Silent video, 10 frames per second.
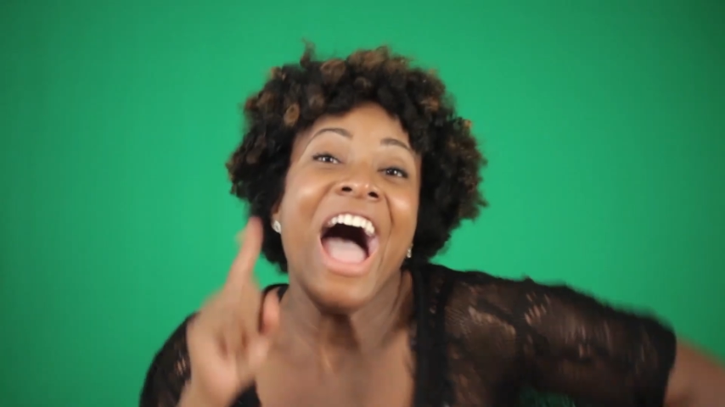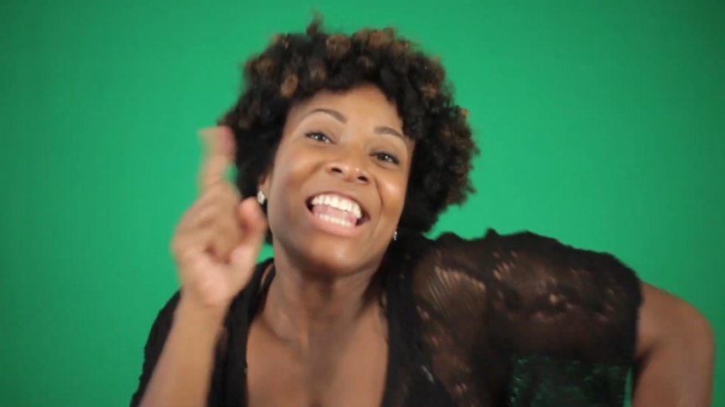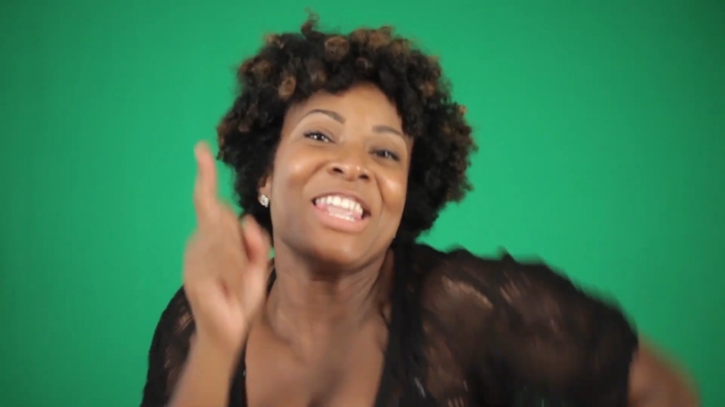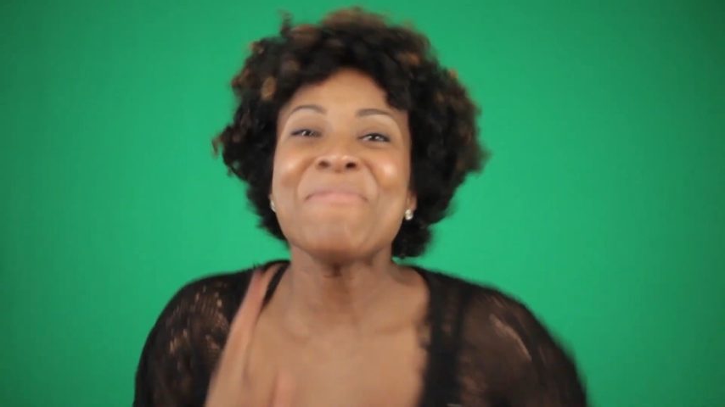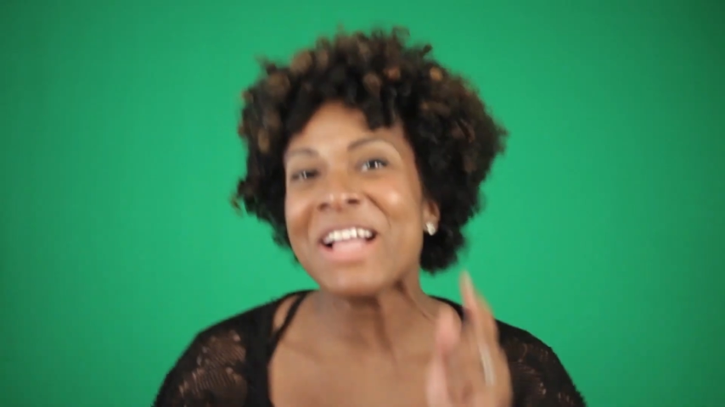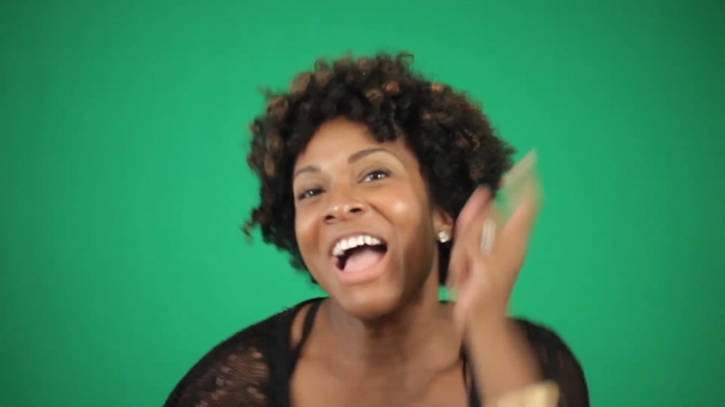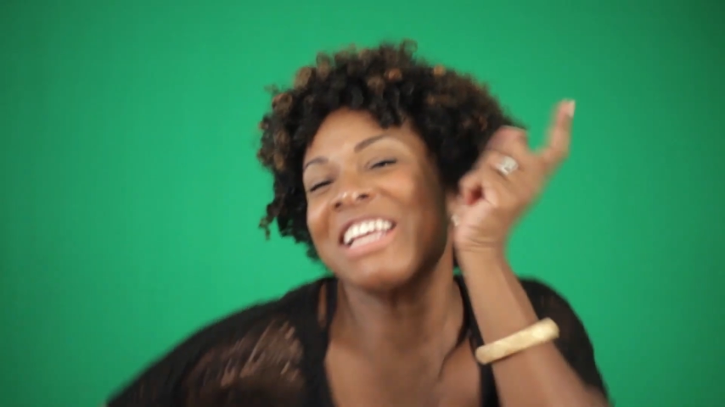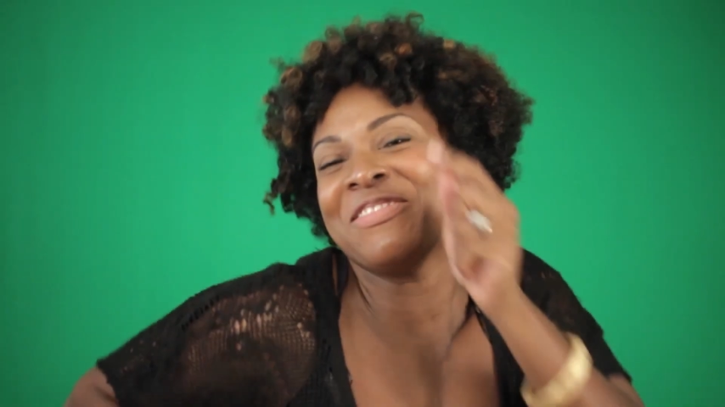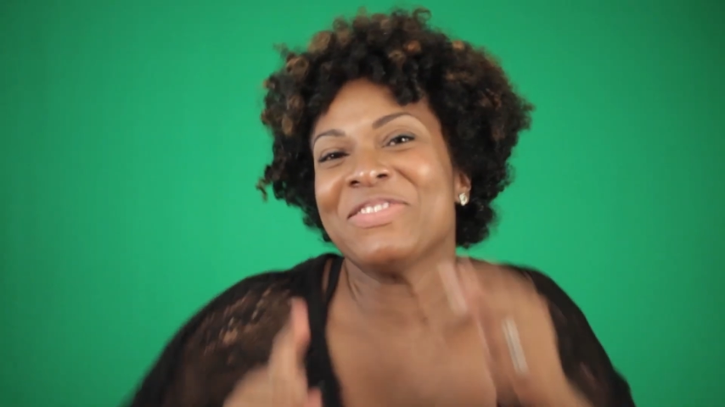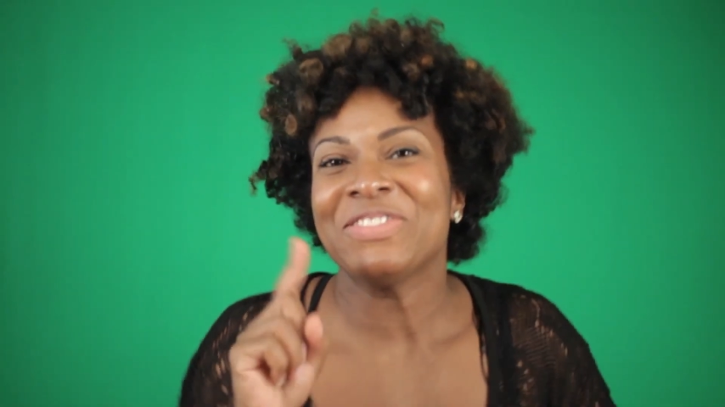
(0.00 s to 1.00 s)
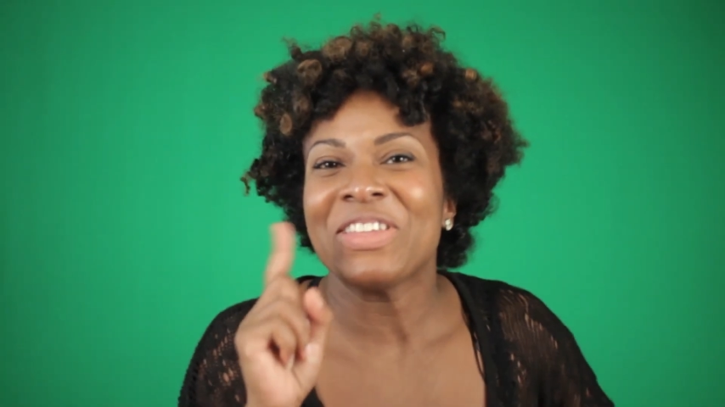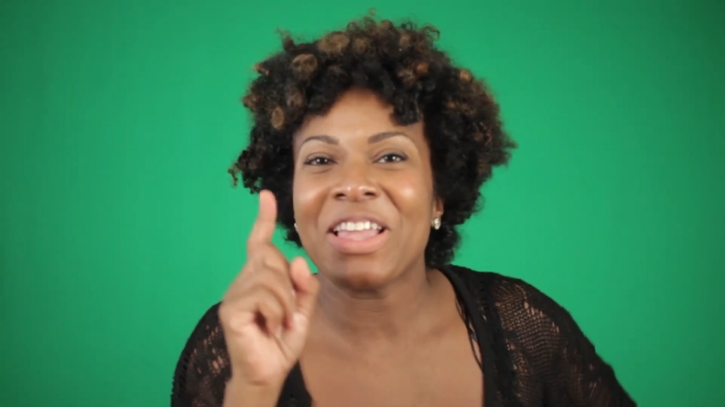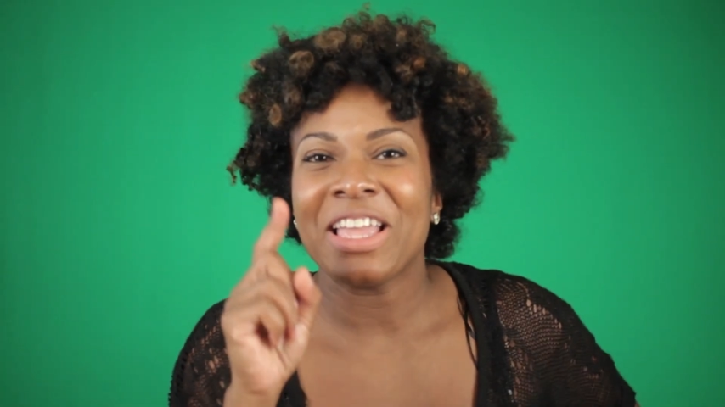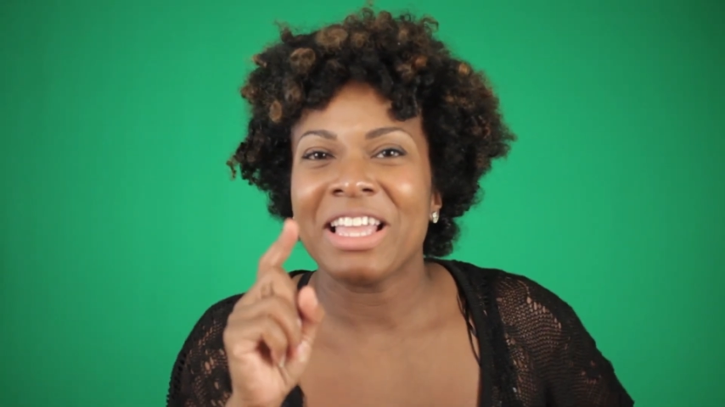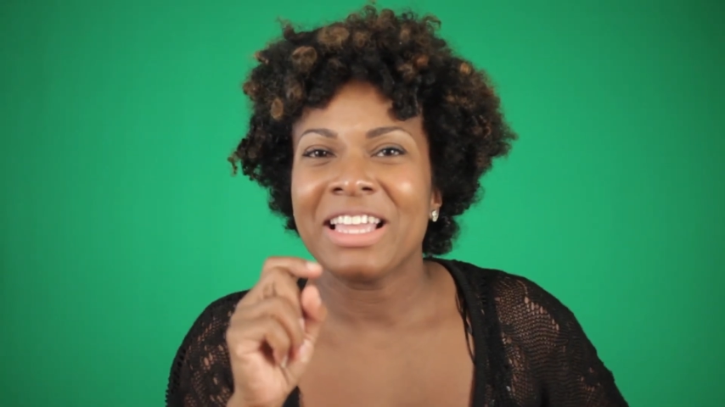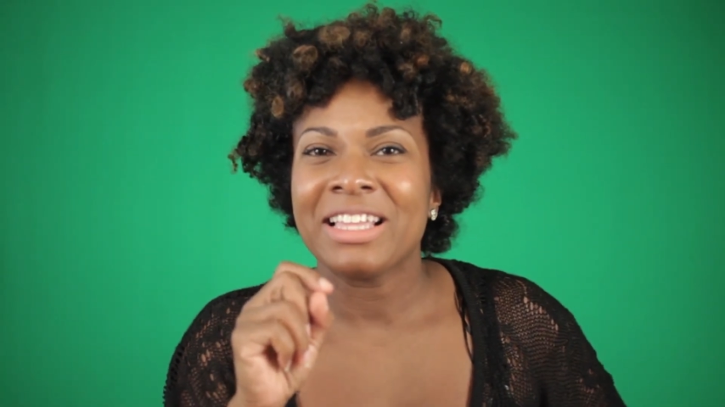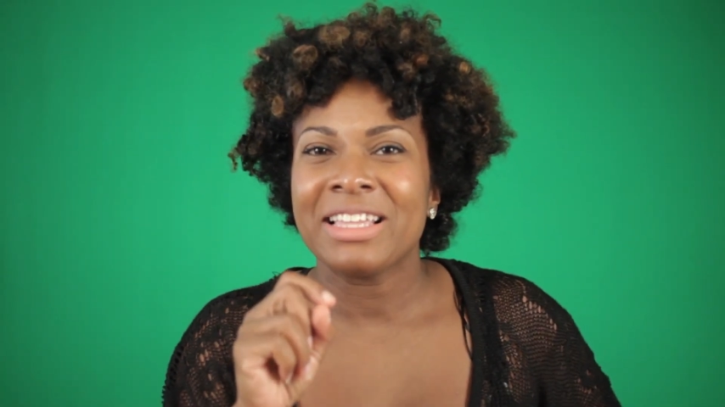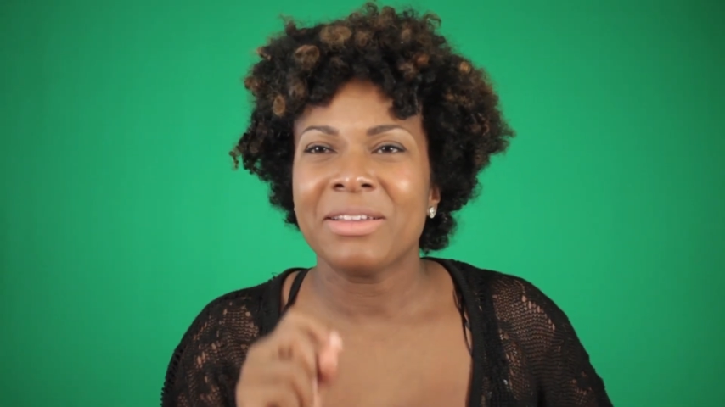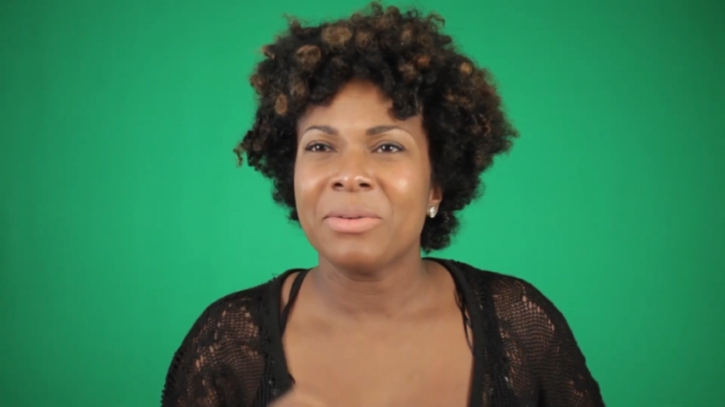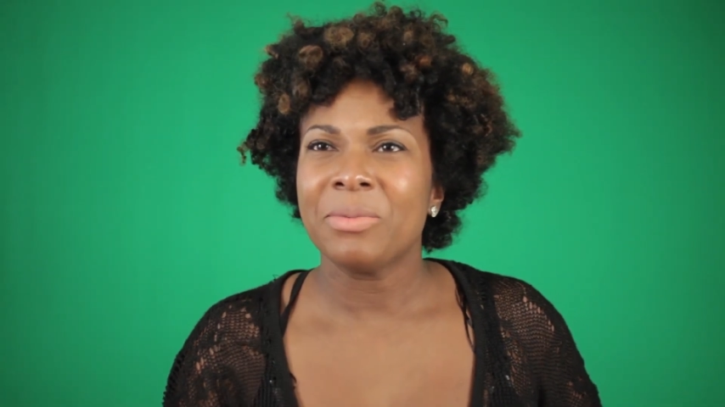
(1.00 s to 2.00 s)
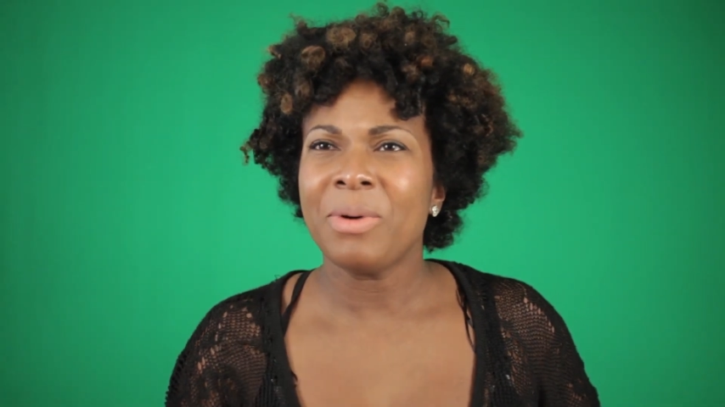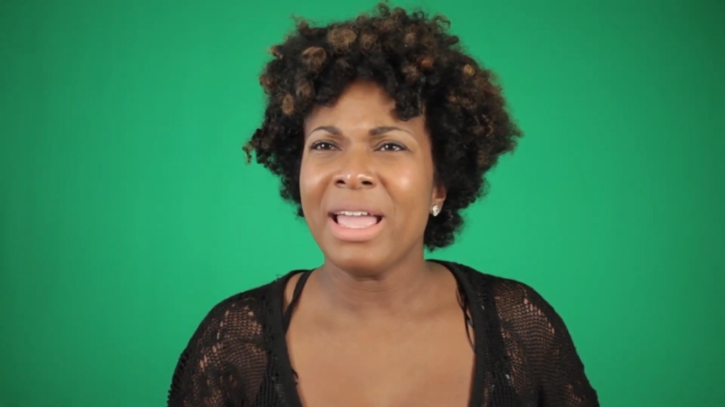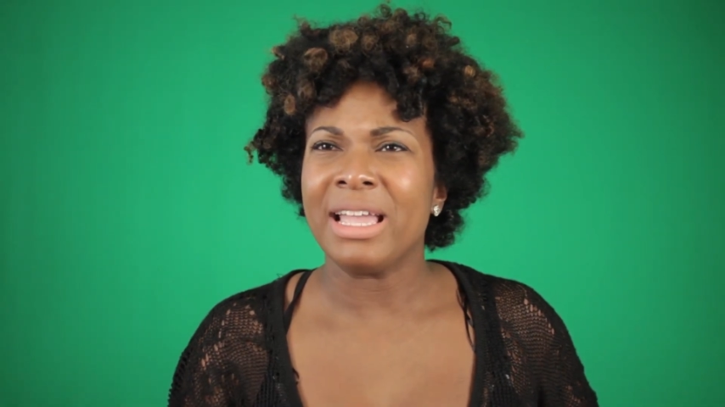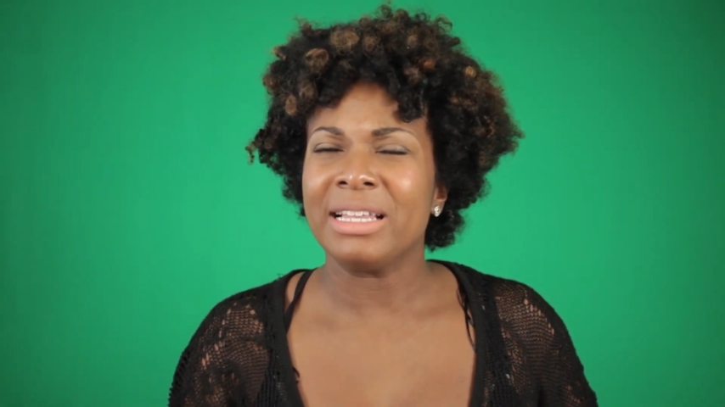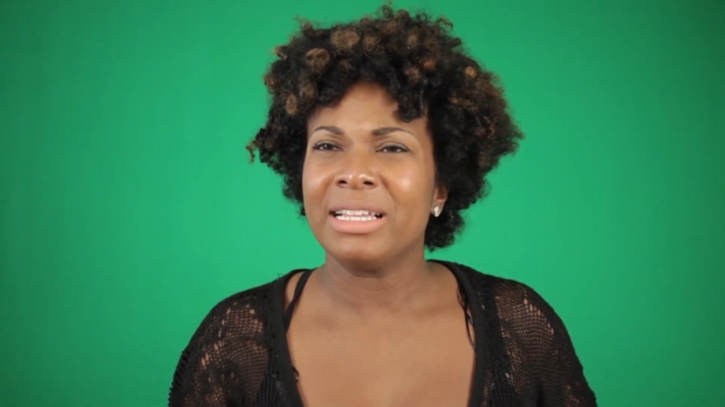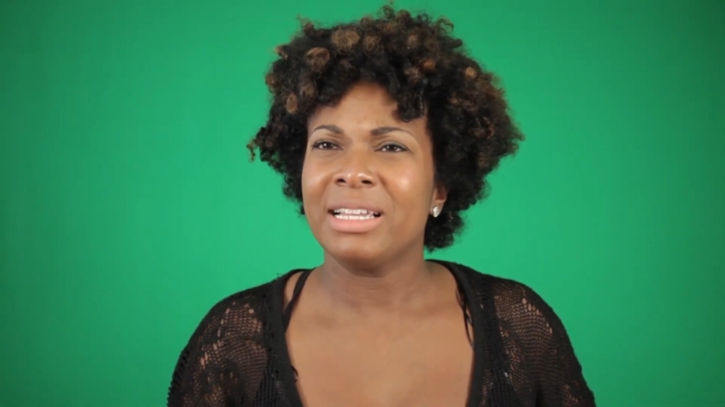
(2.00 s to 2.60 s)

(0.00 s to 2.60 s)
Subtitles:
A leprechaun can... Wait.